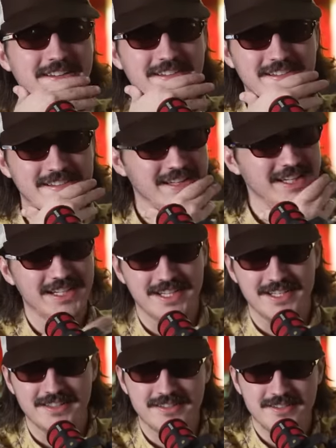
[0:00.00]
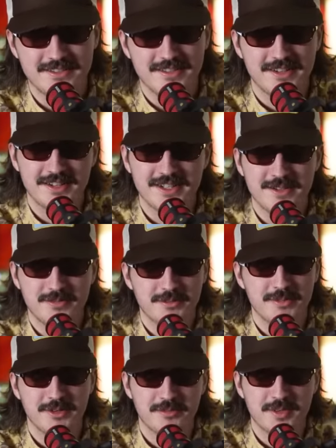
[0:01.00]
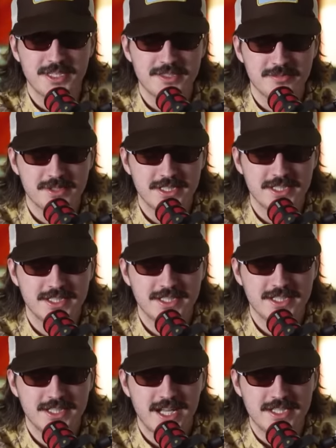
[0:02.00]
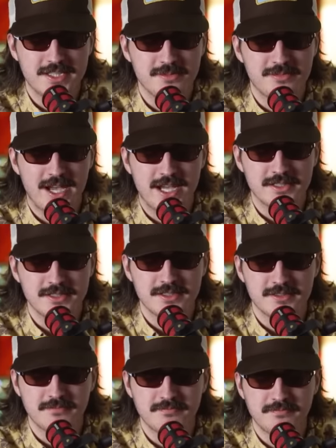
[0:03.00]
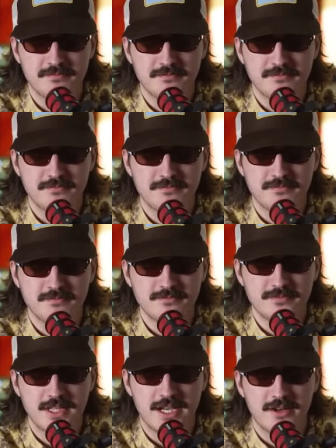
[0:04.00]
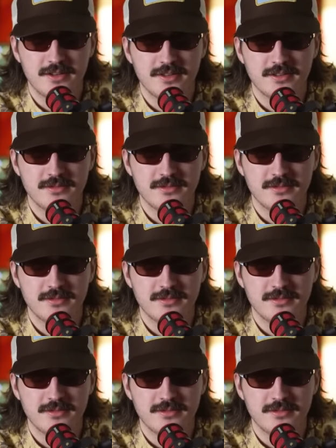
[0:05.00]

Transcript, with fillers: Yeah, started a couple movements, but that's the past, and that girl,